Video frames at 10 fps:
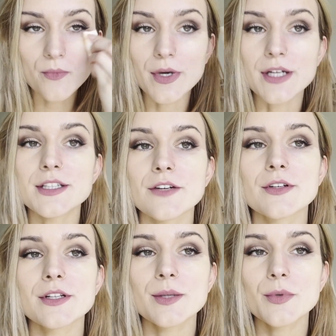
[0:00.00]
I
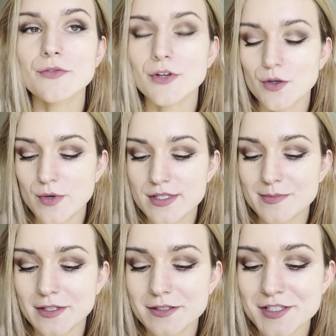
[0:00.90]
definitely prefer a wet
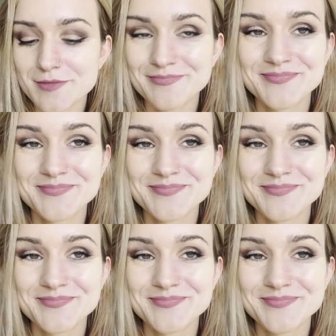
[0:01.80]
sponge.